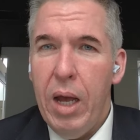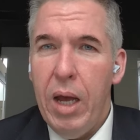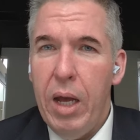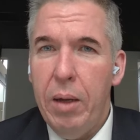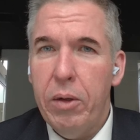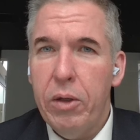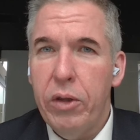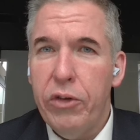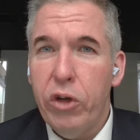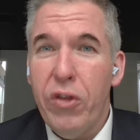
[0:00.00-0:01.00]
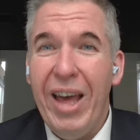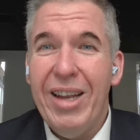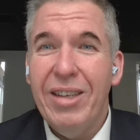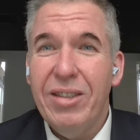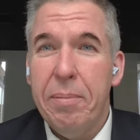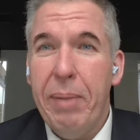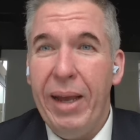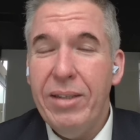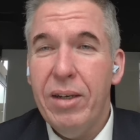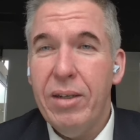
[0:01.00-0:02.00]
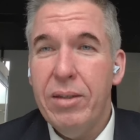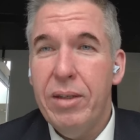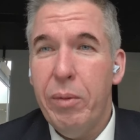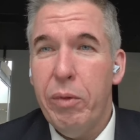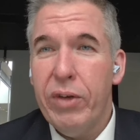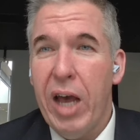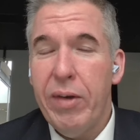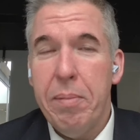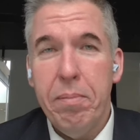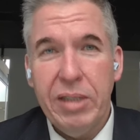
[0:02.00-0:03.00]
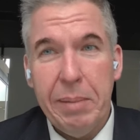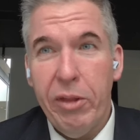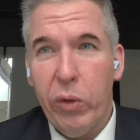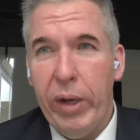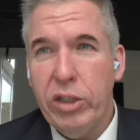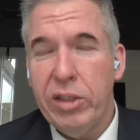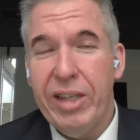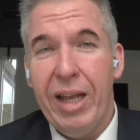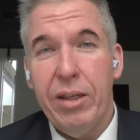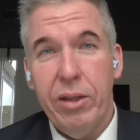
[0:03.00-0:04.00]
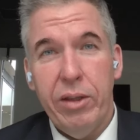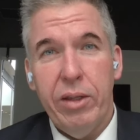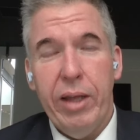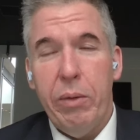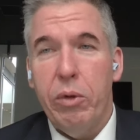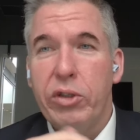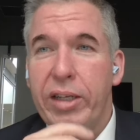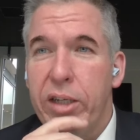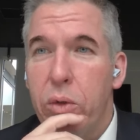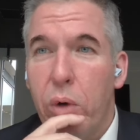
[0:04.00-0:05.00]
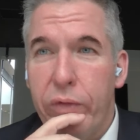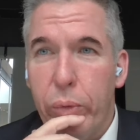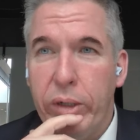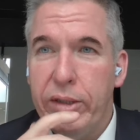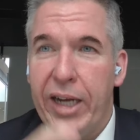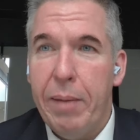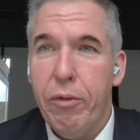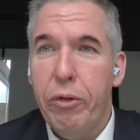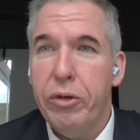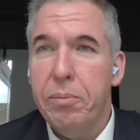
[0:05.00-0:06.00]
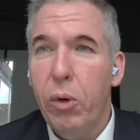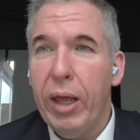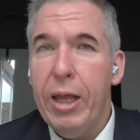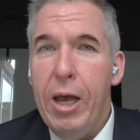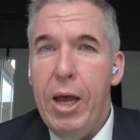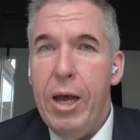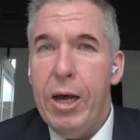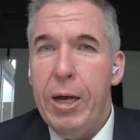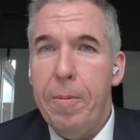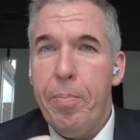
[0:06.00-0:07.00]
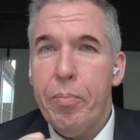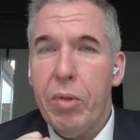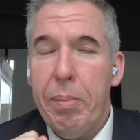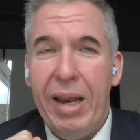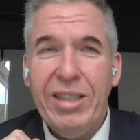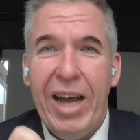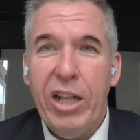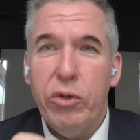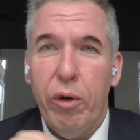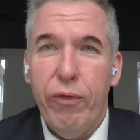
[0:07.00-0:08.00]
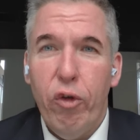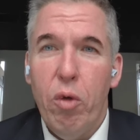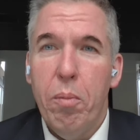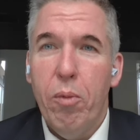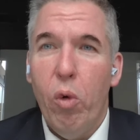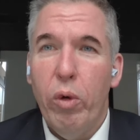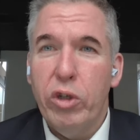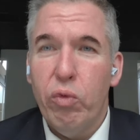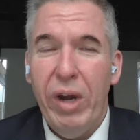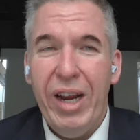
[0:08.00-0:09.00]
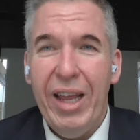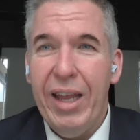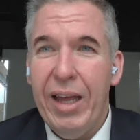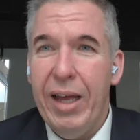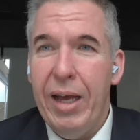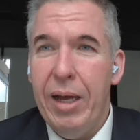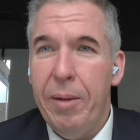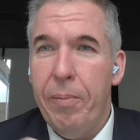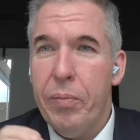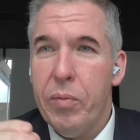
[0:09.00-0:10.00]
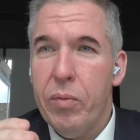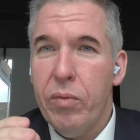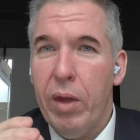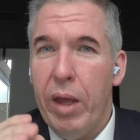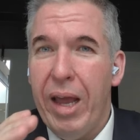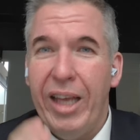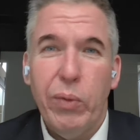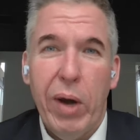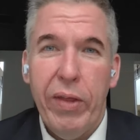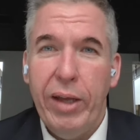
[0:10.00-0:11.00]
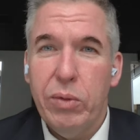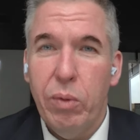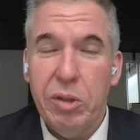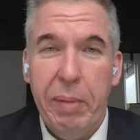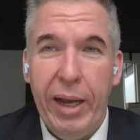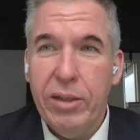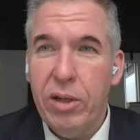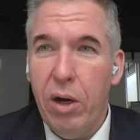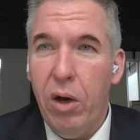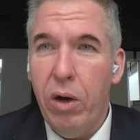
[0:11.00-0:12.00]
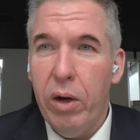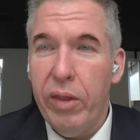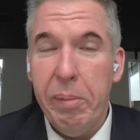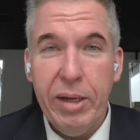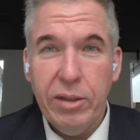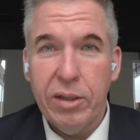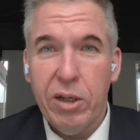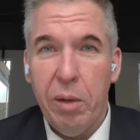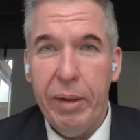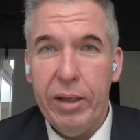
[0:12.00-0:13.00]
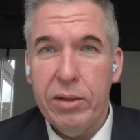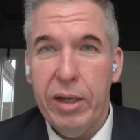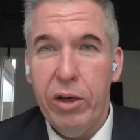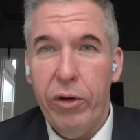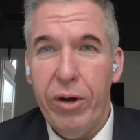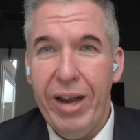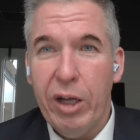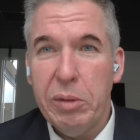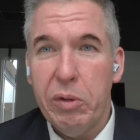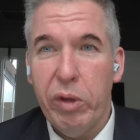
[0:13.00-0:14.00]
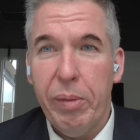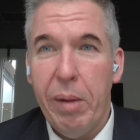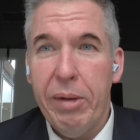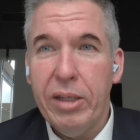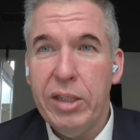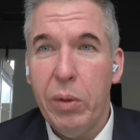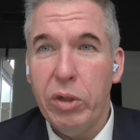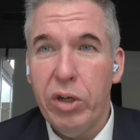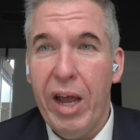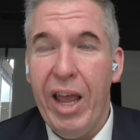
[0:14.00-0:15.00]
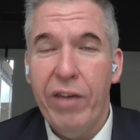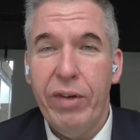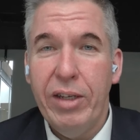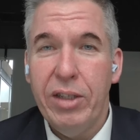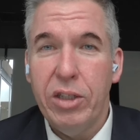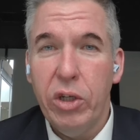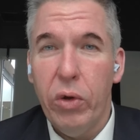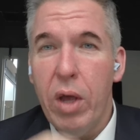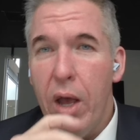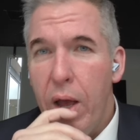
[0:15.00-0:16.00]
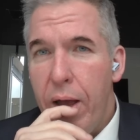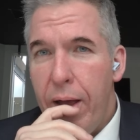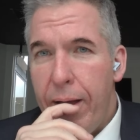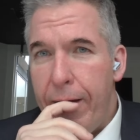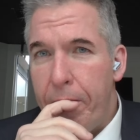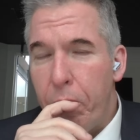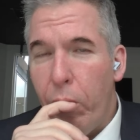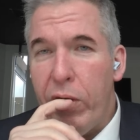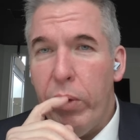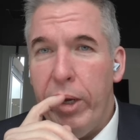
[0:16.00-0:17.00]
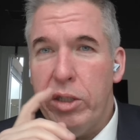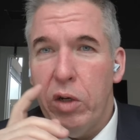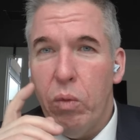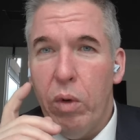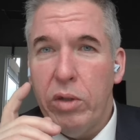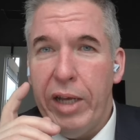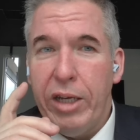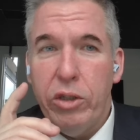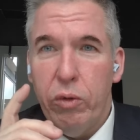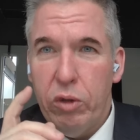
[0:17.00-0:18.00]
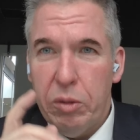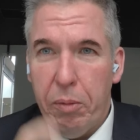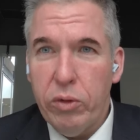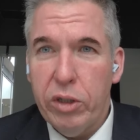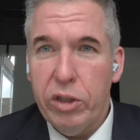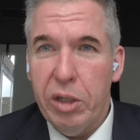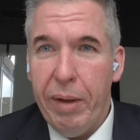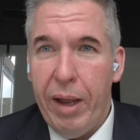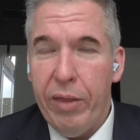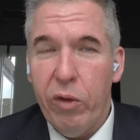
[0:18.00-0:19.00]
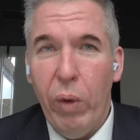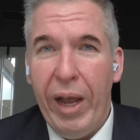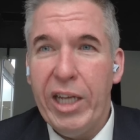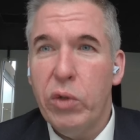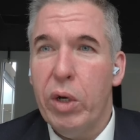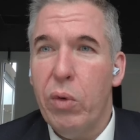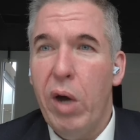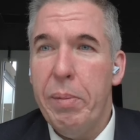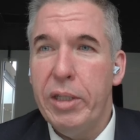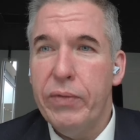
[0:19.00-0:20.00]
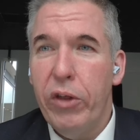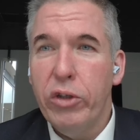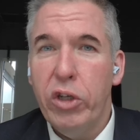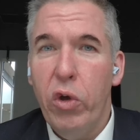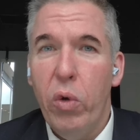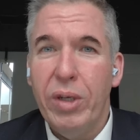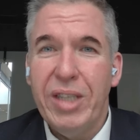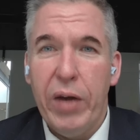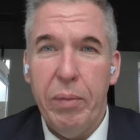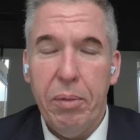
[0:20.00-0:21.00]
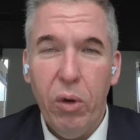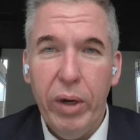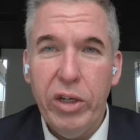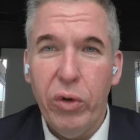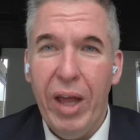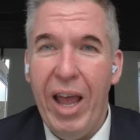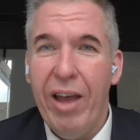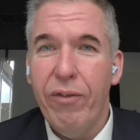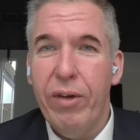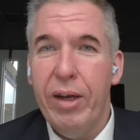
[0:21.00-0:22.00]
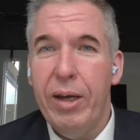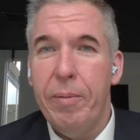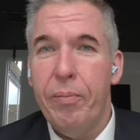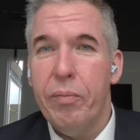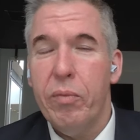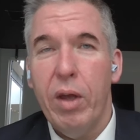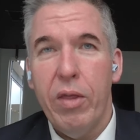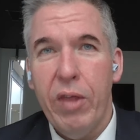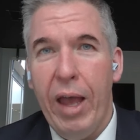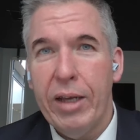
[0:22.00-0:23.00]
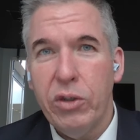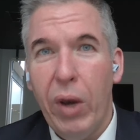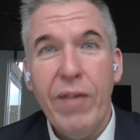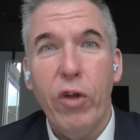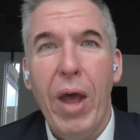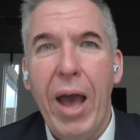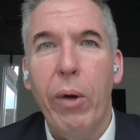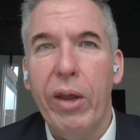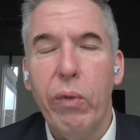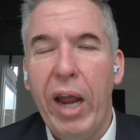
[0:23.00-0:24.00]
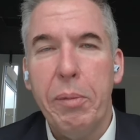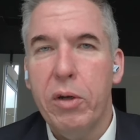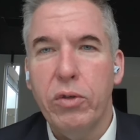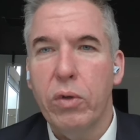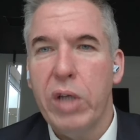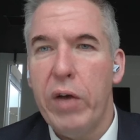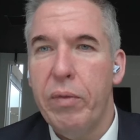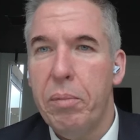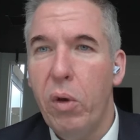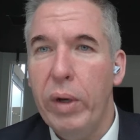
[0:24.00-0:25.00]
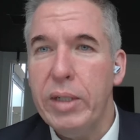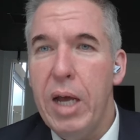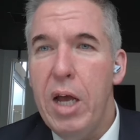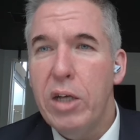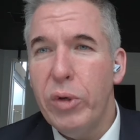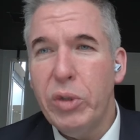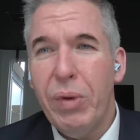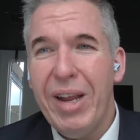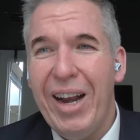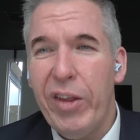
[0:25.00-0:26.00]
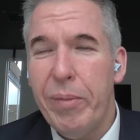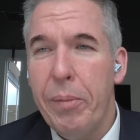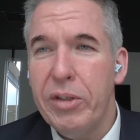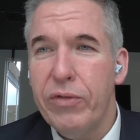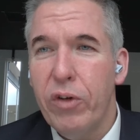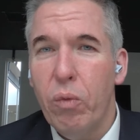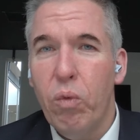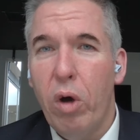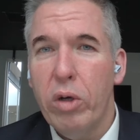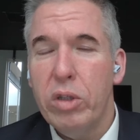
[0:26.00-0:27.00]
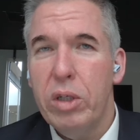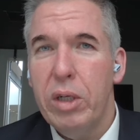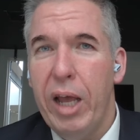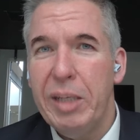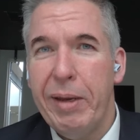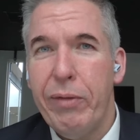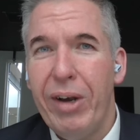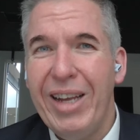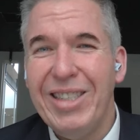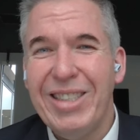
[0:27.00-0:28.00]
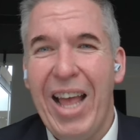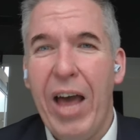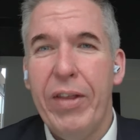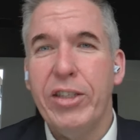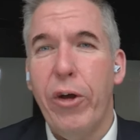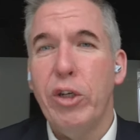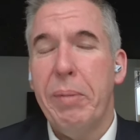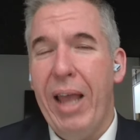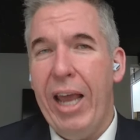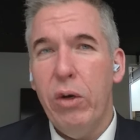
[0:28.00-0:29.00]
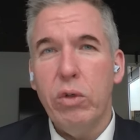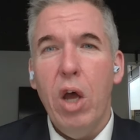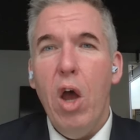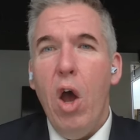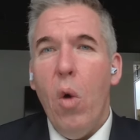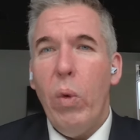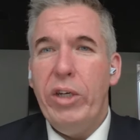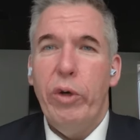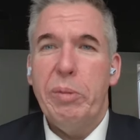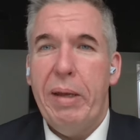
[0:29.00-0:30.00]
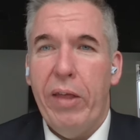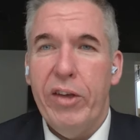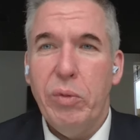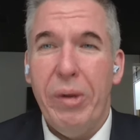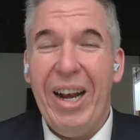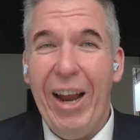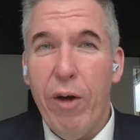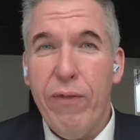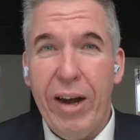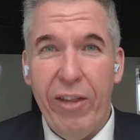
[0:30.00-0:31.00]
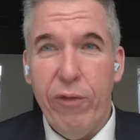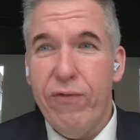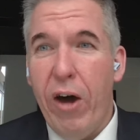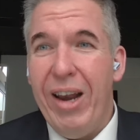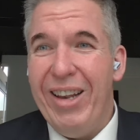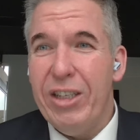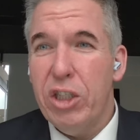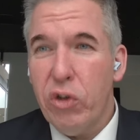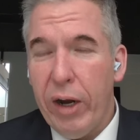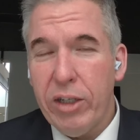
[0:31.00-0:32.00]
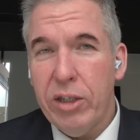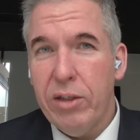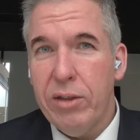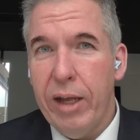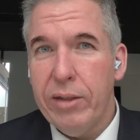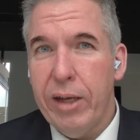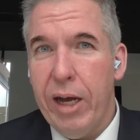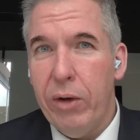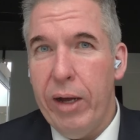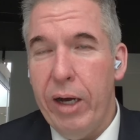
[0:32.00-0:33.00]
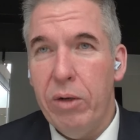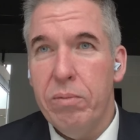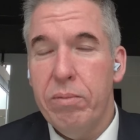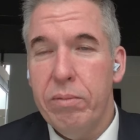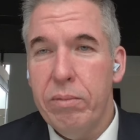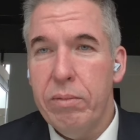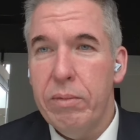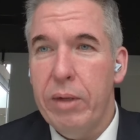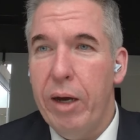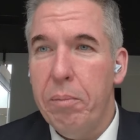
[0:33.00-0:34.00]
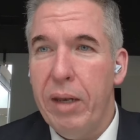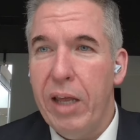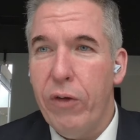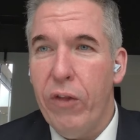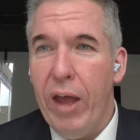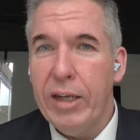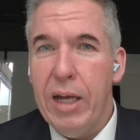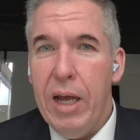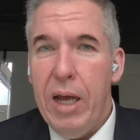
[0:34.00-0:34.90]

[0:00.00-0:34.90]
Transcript: So that is the basics. I think we've covered some of the questions that were sent in, quite a few questions that came through this morning, but let's answer a few more directly. At least one of these was based on the Minister's comments in her announcement with the Prime Minister, which I have listened to. One question was as to sponsorship and the wage requirements. For those of you who are self-employed, you'll have no hourly rate because you're self-employed. So it isn't really clear at the moment from what has been released as to how that's going to be handled. We do expect that this will be clarified in the final instructions. That's our belief on that.